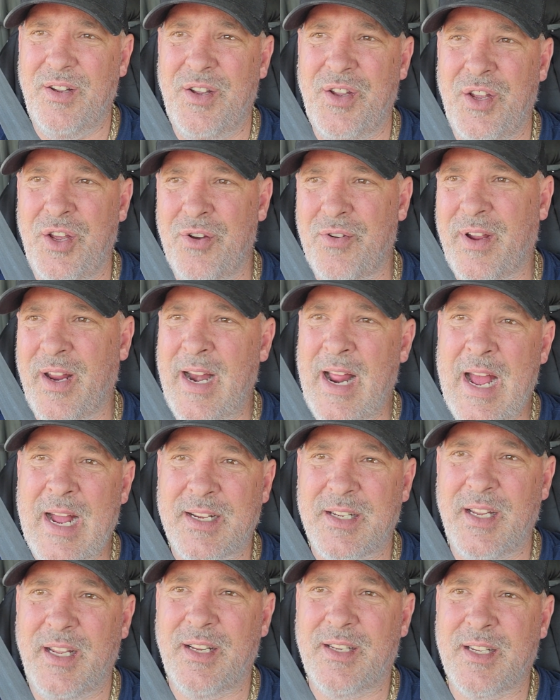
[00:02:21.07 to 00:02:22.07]
You can
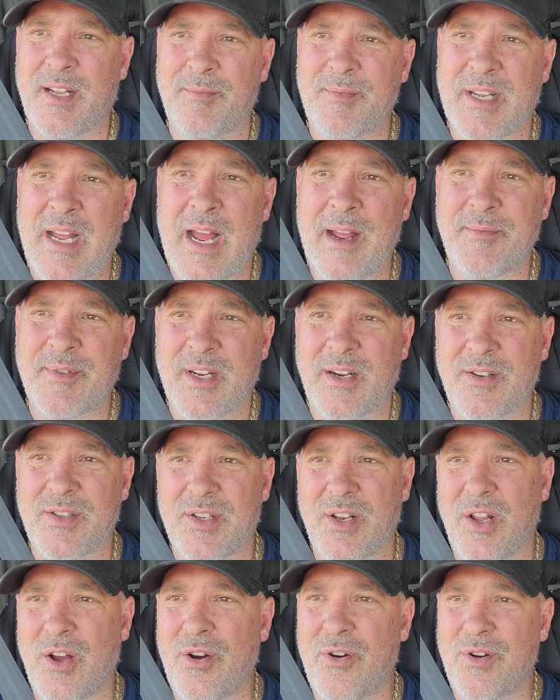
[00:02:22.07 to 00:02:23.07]
actually, sometimes
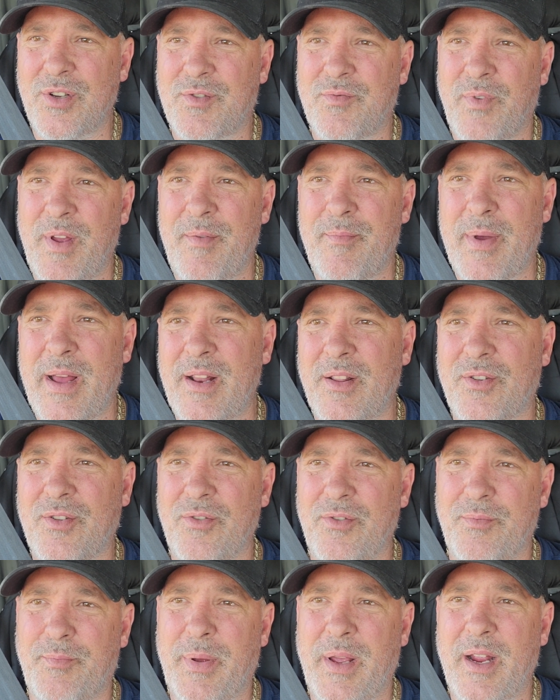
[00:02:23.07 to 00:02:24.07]
there's loads, we've been
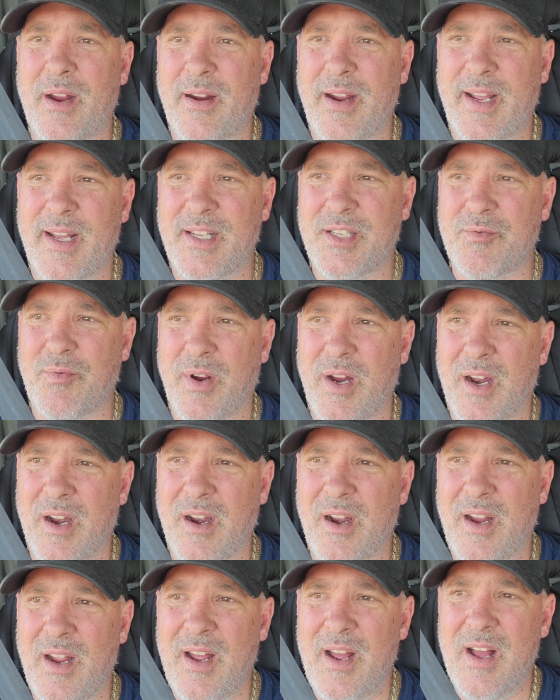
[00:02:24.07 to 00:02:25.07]
through periods
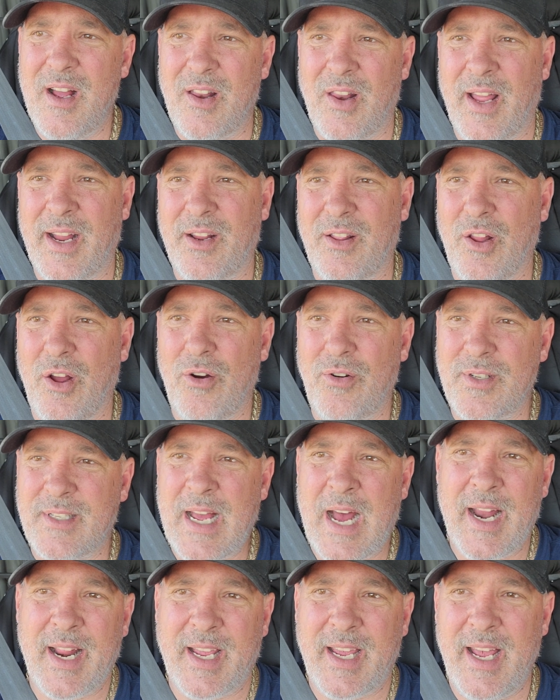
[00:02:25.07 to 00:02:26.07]
where like loads
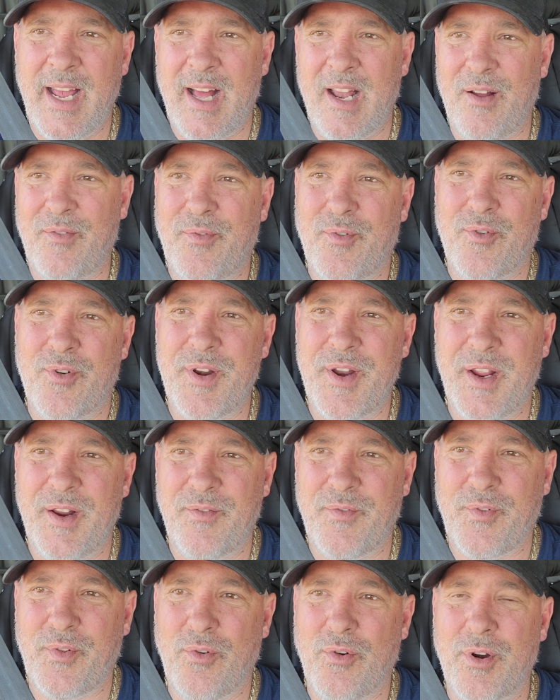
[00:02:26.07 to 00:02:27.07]
out of California
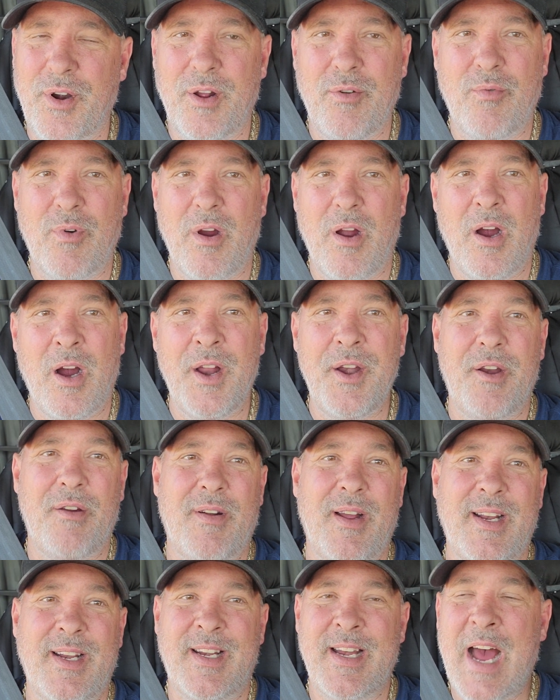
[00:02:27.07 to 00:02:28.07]
and Florida were under
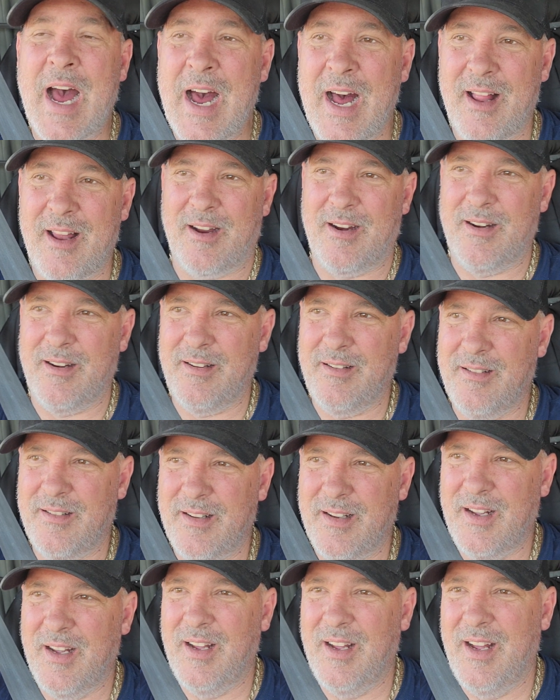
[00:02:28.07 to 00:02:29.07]

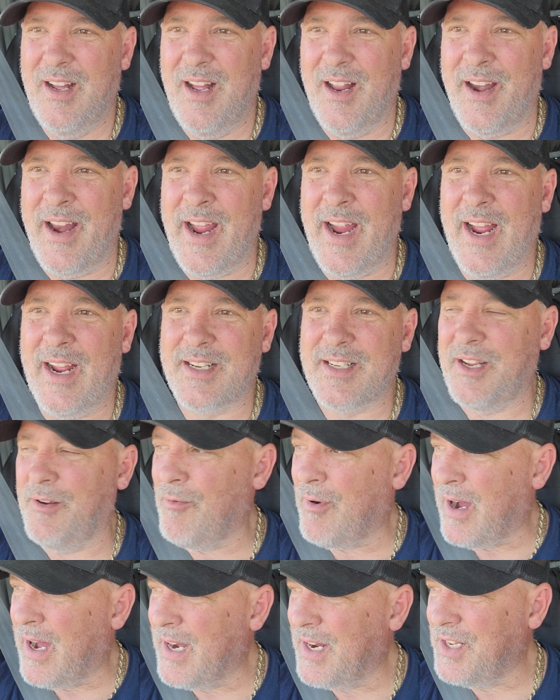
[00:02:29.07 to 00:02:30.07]
$1. They actually
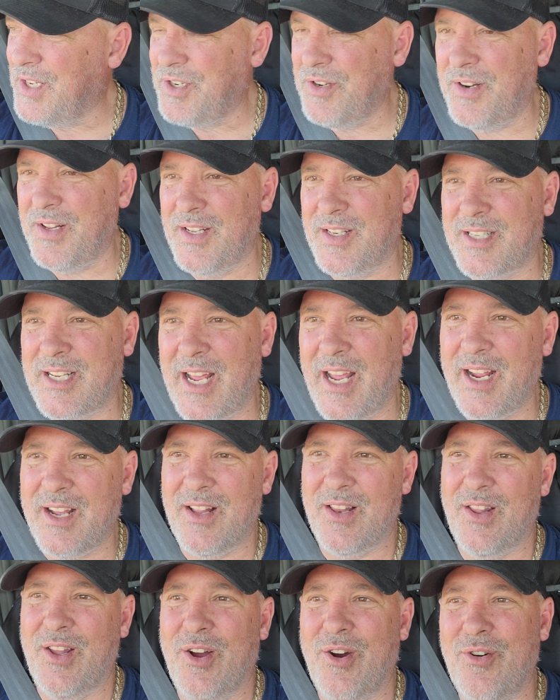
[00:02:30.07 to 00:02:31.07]
wanted you to take a
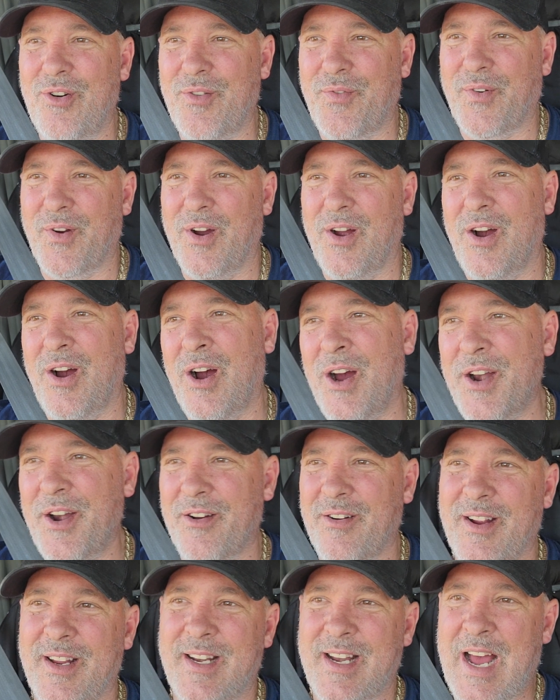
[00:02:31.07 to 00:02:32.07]
load for
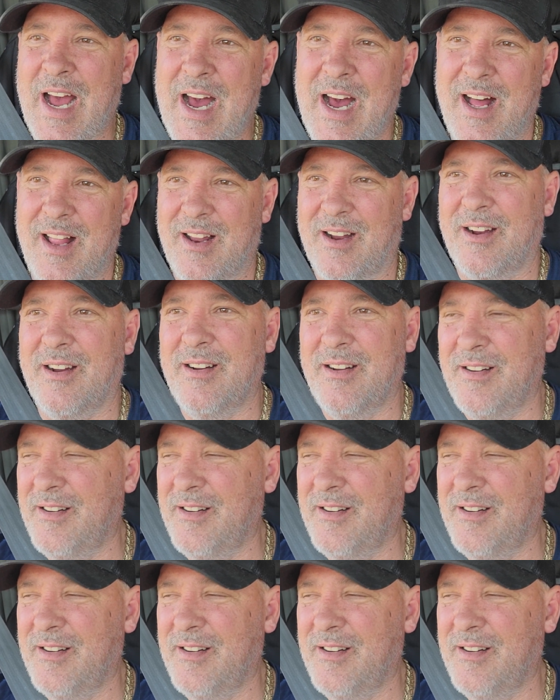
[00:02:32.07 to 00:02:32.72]
under $1.